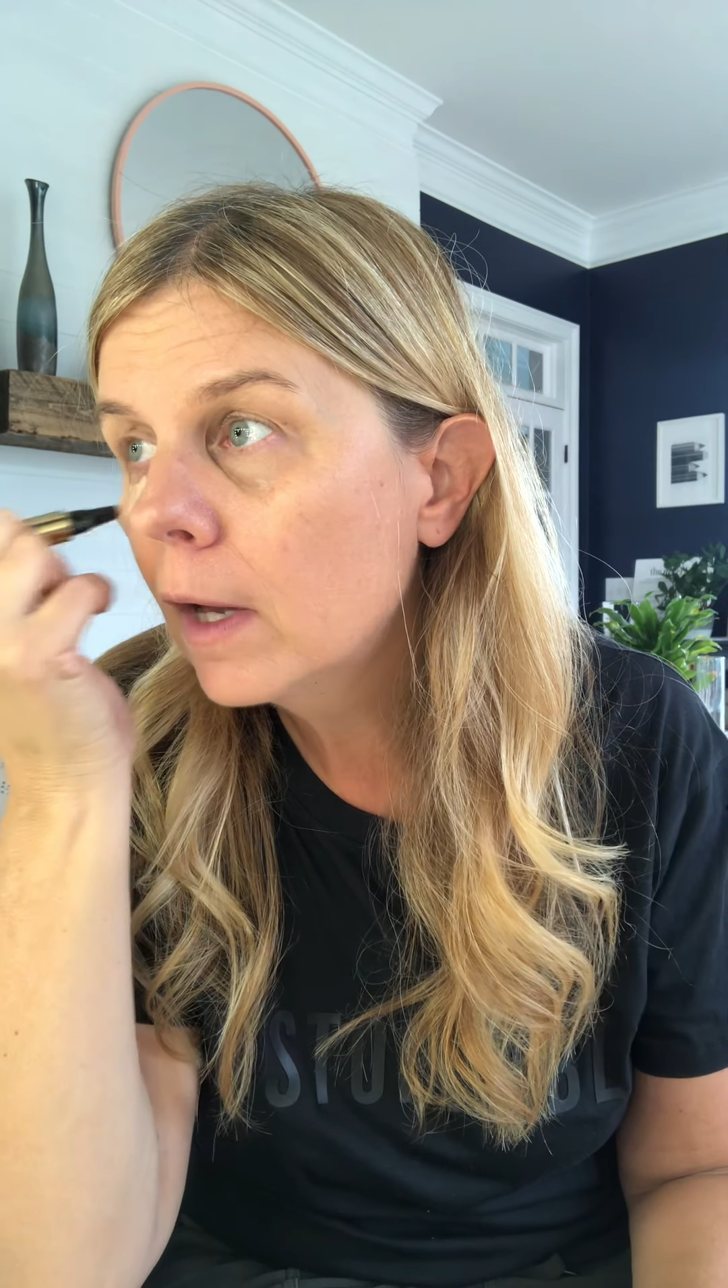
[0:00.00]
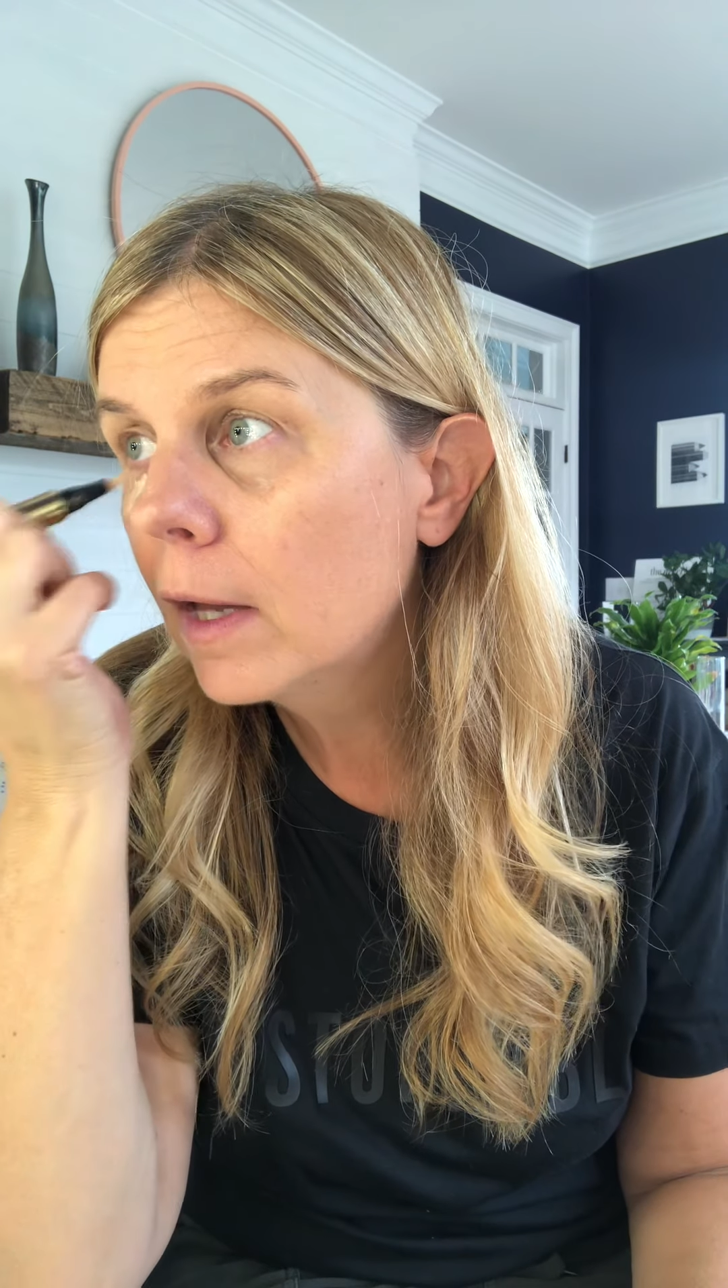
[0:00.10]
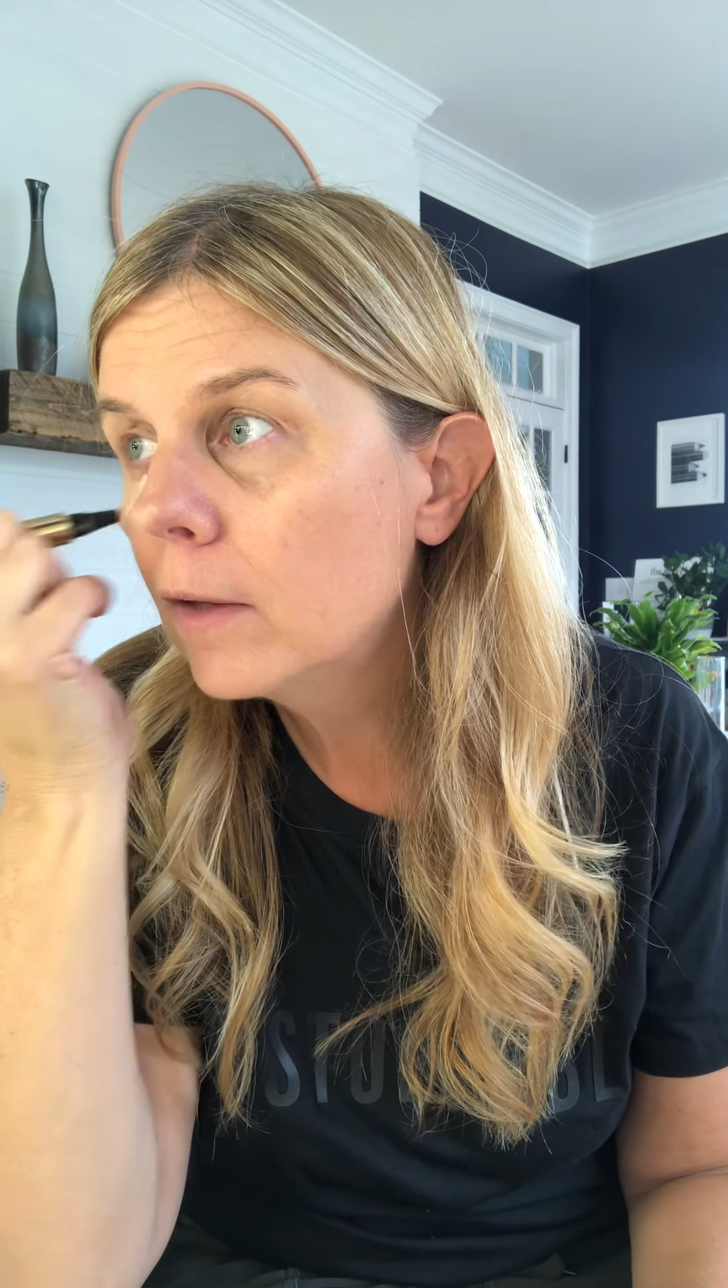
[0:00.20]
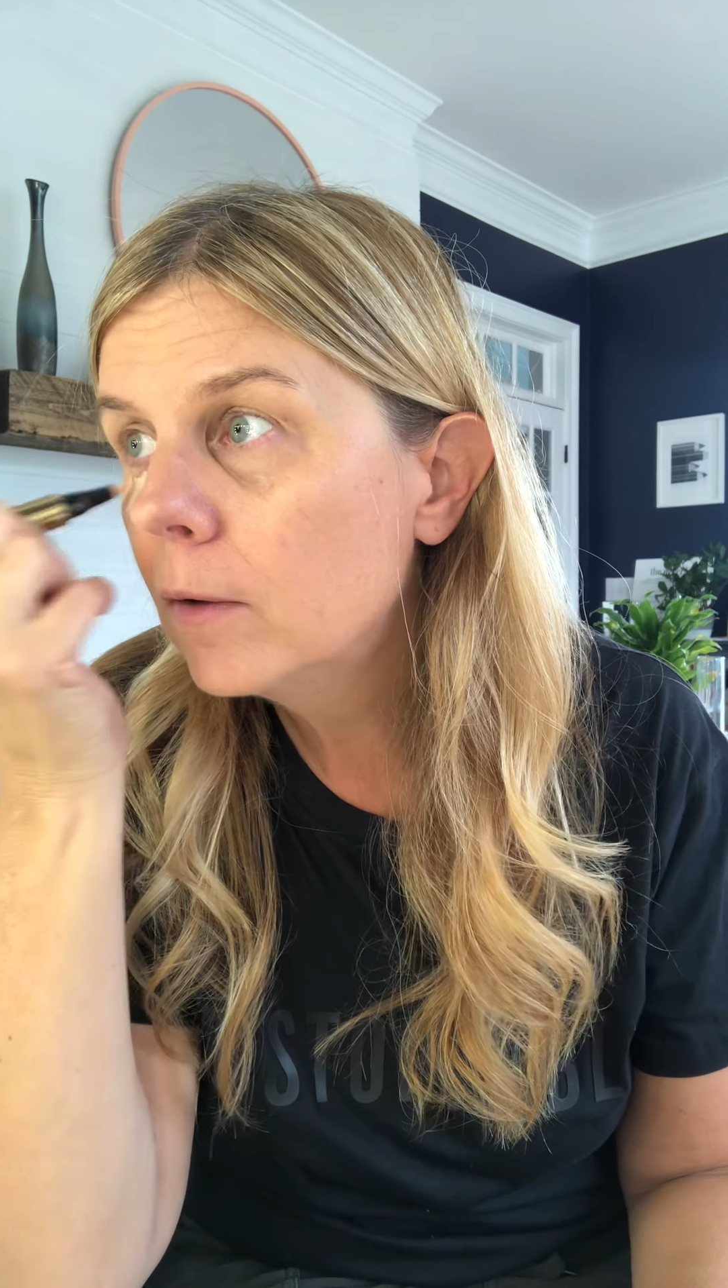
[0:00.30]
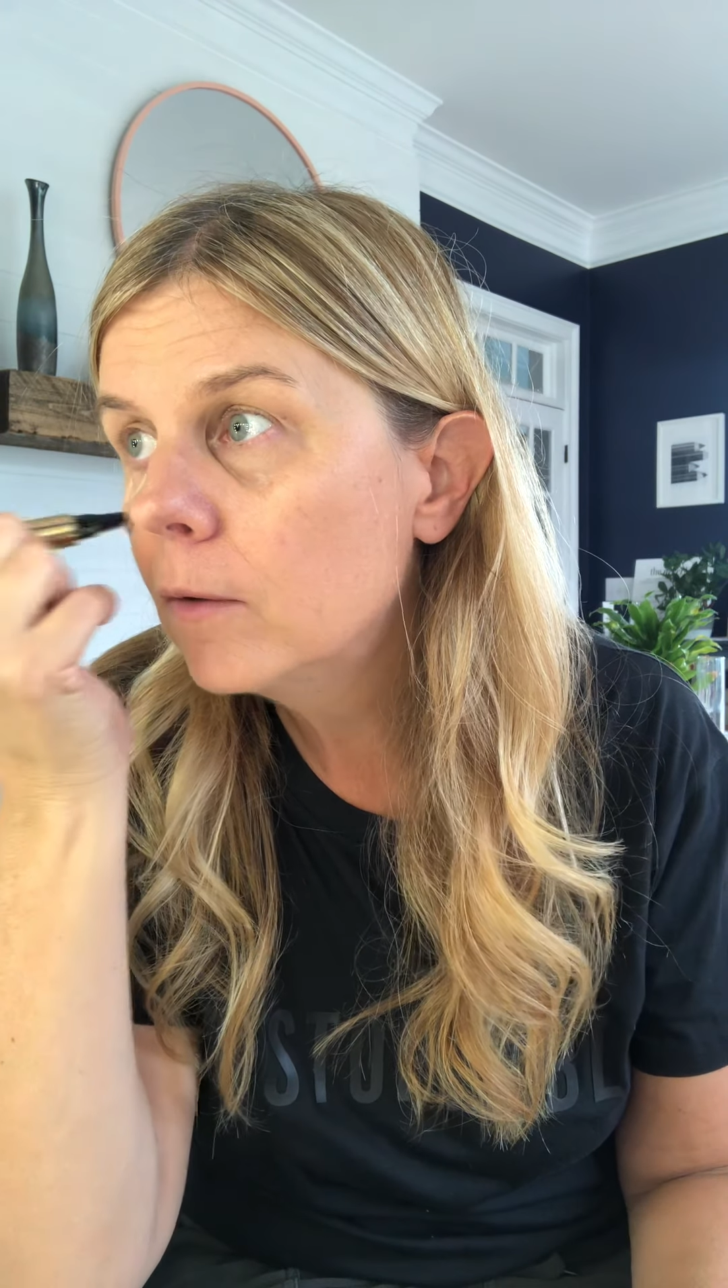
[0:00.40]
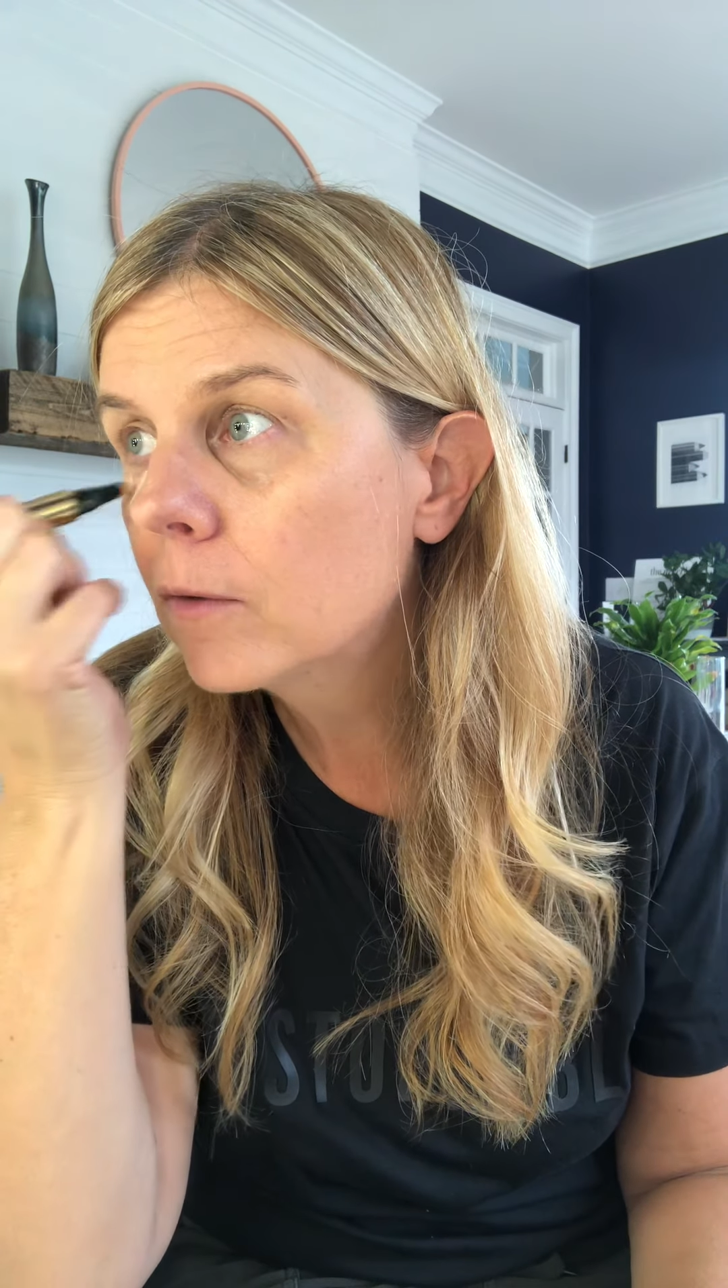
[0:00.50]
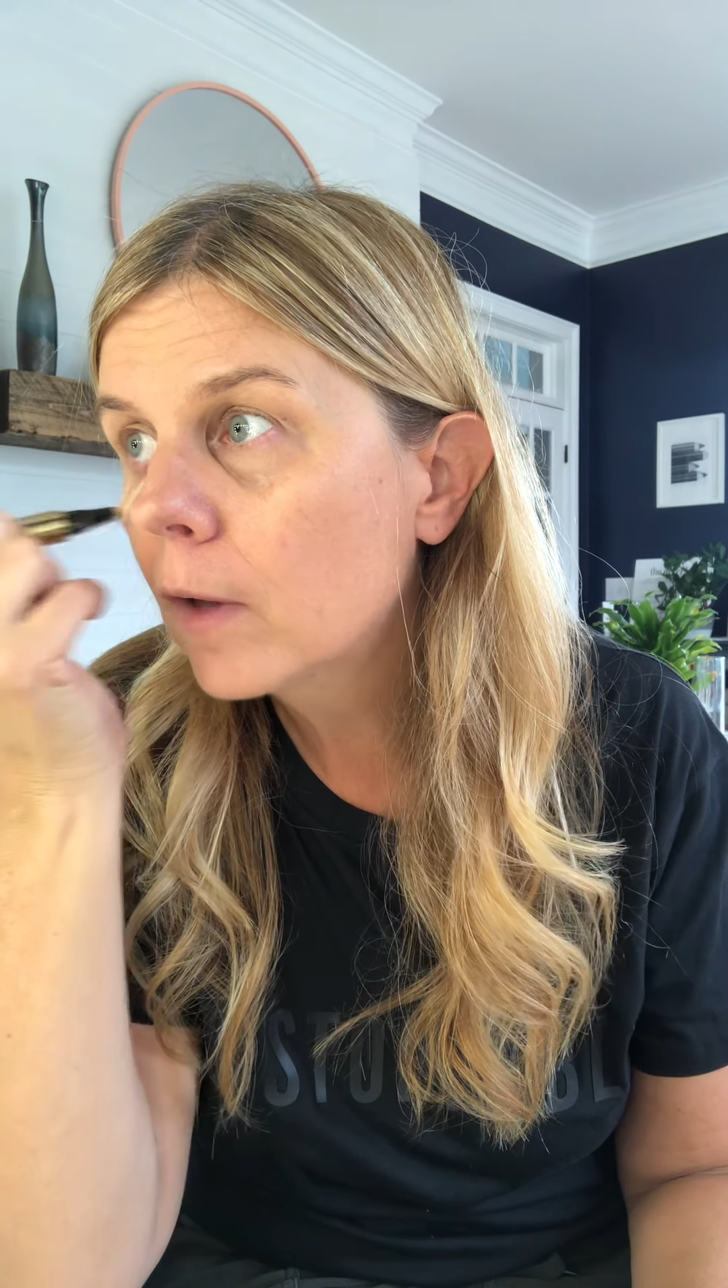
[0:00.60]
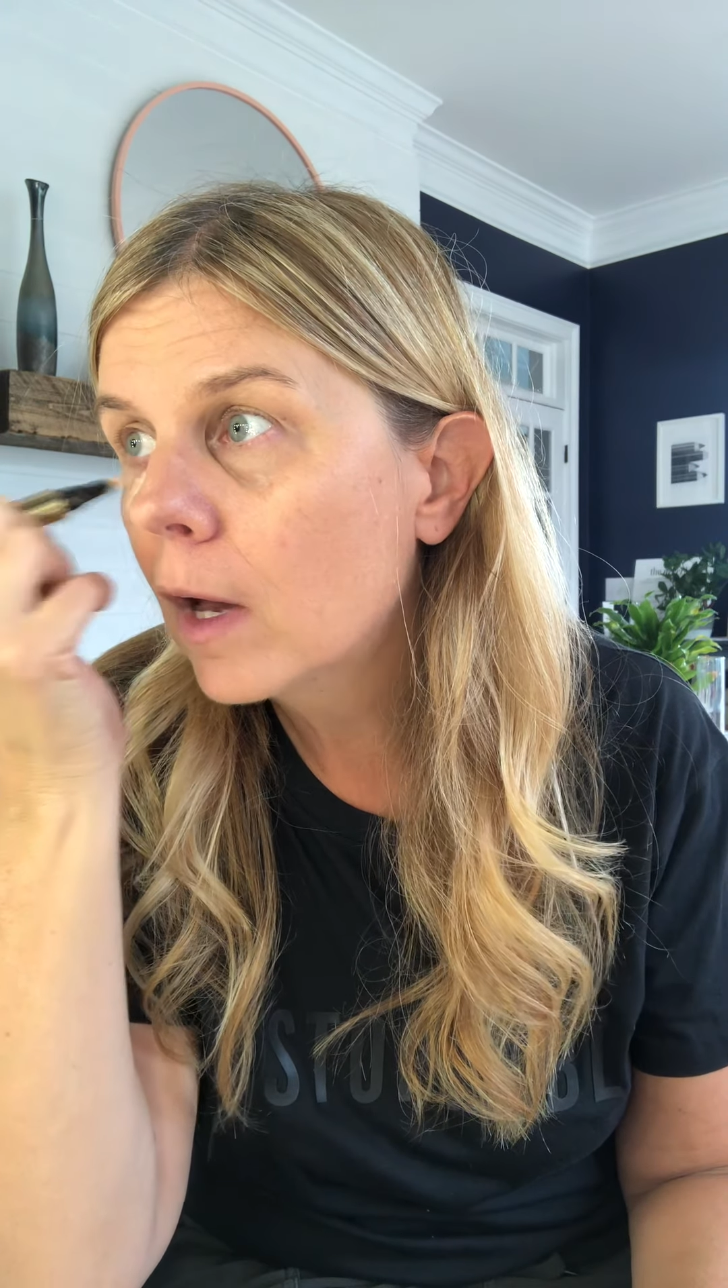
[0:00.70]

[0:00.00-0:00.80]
I use